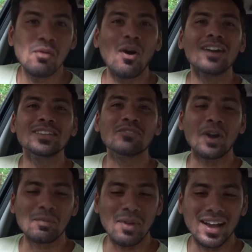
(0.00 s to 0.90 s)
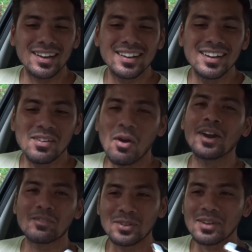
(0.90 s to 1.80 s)
What the fuck, man? What
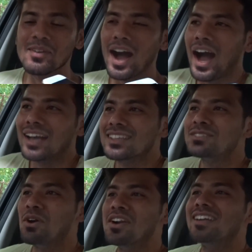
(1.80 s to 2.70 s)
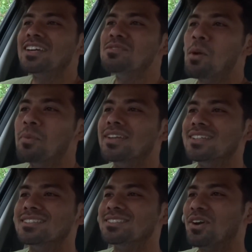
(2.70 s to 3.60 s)
if... I just wanted to give you
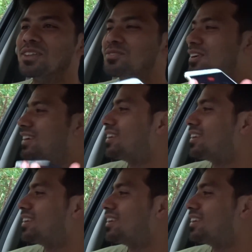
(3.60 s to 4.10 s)
opinions. What the fuck?